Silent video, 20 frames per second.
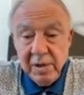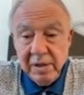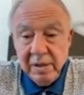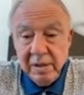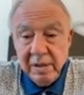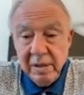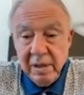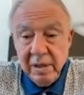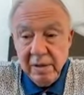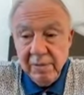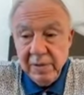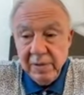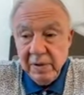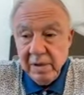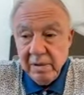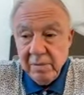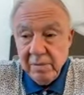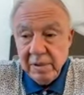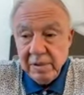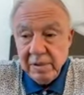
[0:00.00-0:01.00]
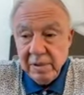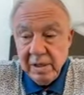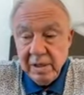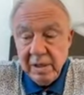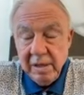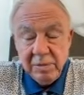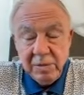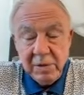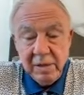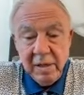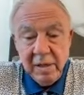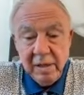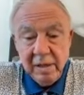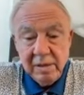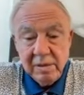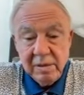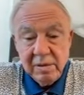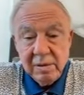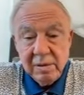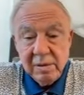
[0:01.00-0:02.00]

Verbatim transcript: I think everything about the game today is